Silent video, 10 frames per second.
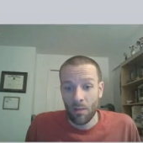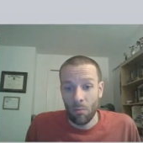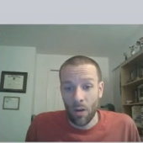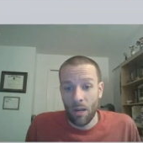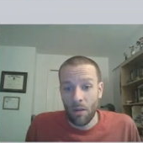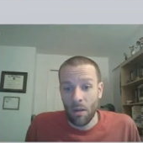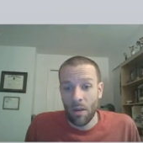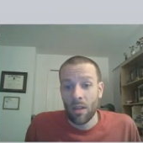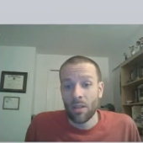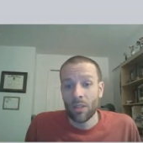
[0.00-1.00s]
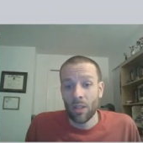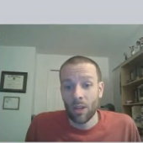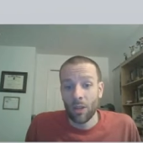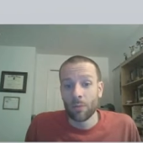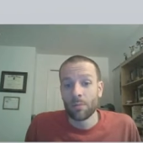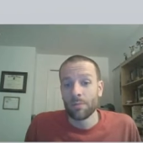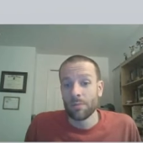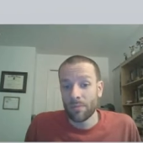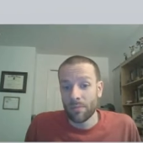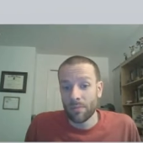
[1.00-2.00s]
right? So
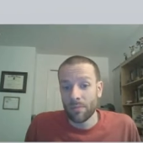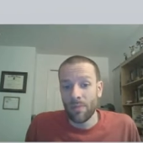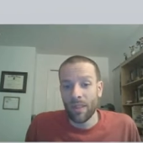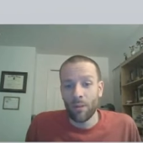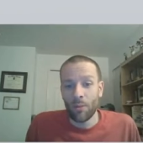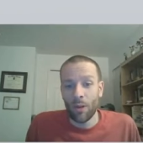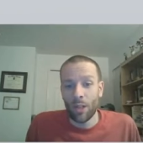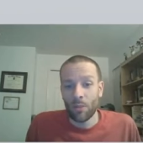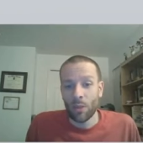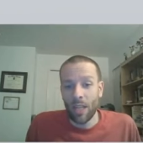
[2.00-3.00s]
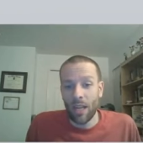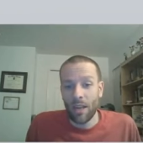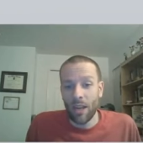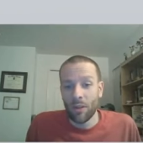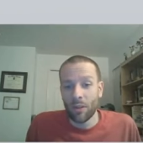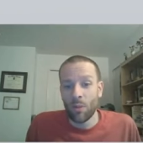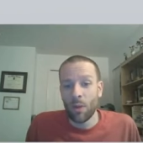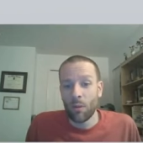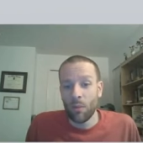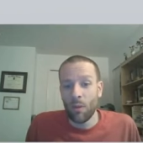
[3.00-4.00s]
if the price were $10,
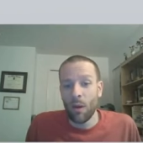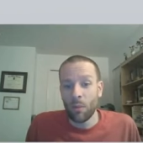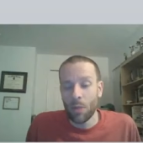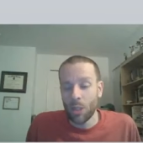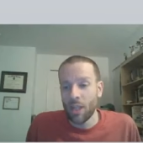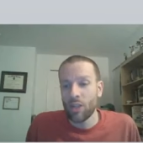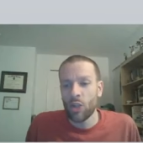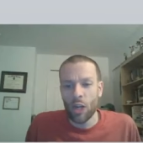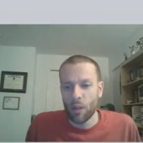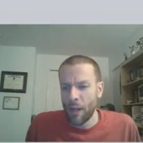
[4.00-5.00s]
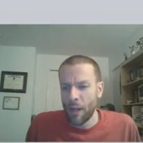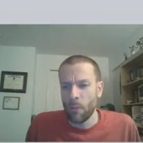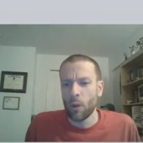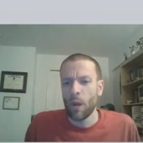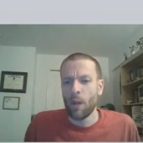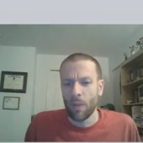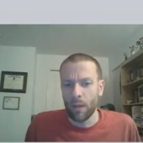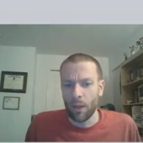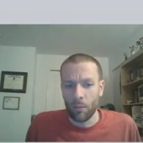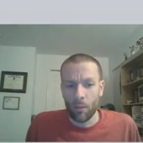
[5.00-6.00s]
we would probably say shut it down, we're not
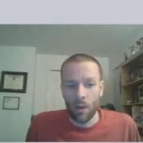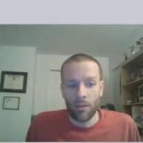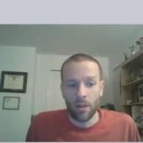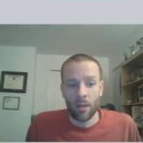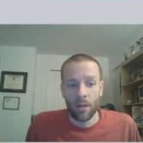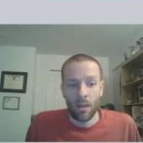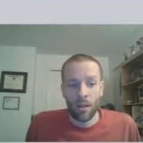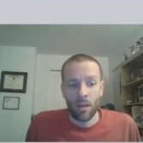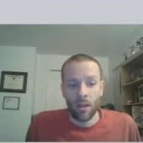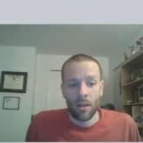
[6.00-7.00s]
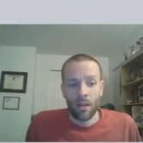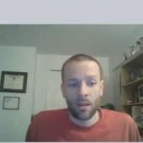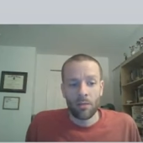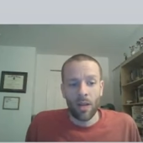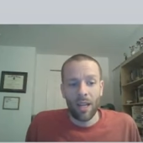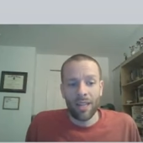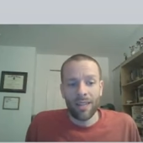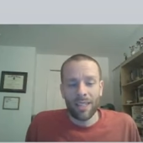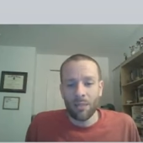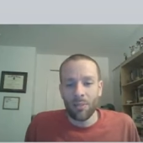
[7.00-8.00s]
making a profit, right?
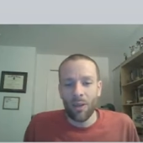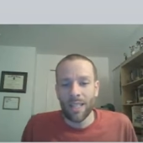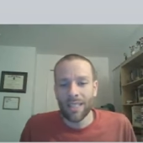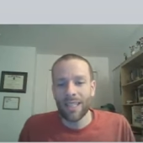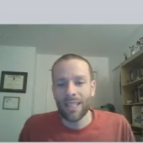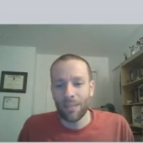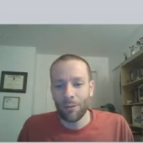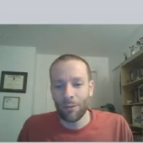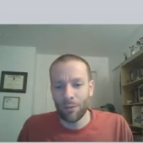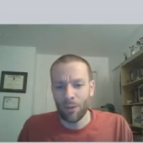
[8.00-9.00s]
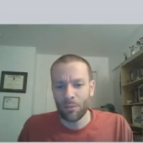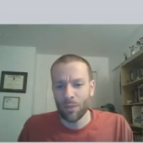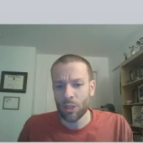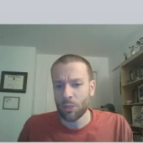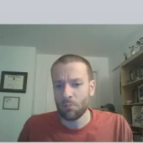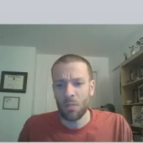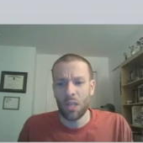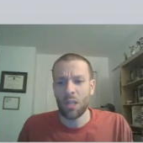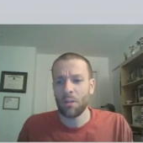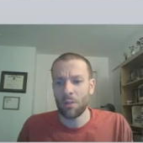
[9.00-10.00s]
And this applies to different firms
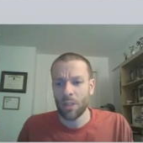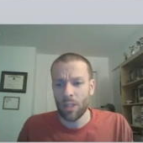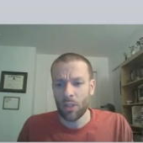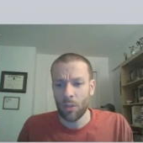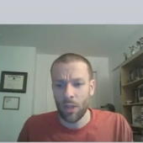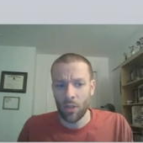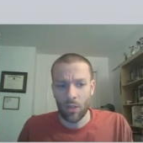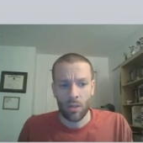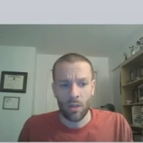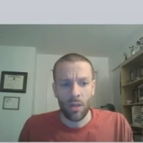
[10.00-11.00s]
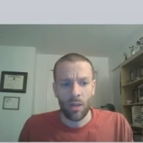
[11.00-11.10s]
in different situations,